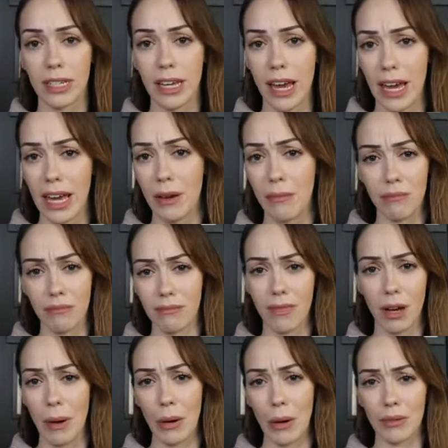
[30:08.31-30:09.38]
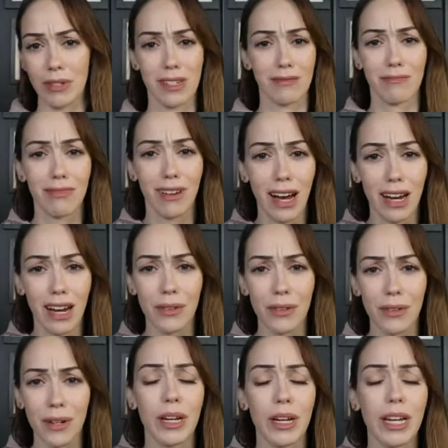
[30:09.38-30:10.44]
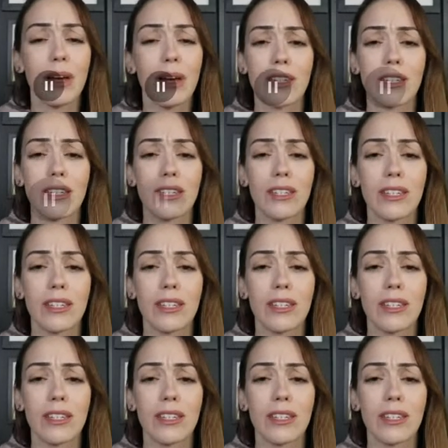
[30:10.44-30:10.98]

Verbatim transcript: came about. I don't know. It may-